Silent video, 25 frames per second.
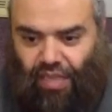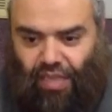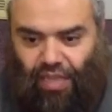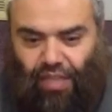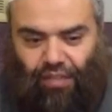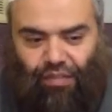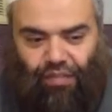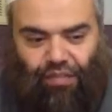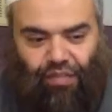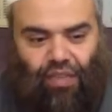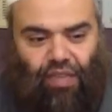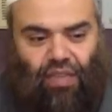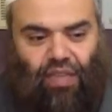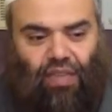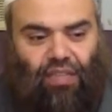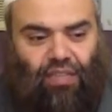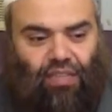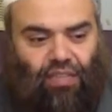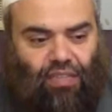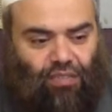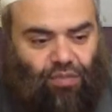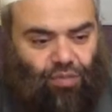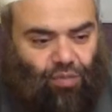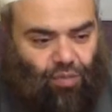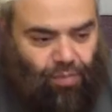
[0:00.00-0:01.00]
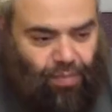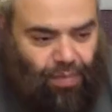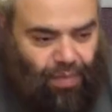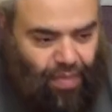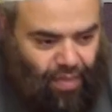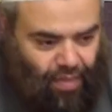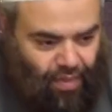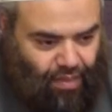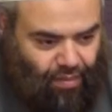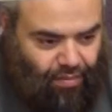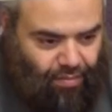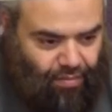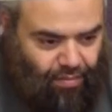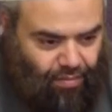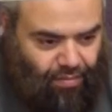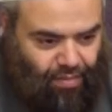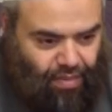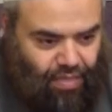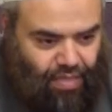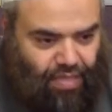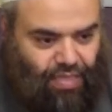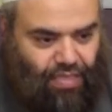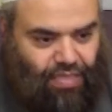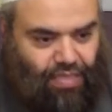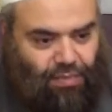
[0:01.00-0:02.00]
If he disobey them,
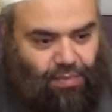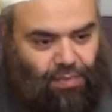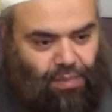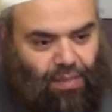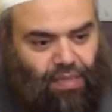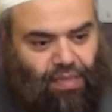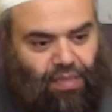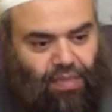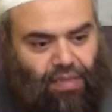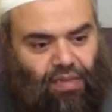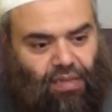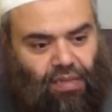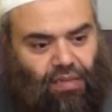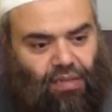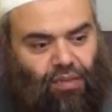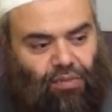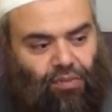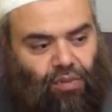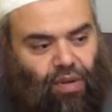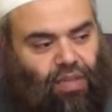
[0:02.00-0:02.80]
he is being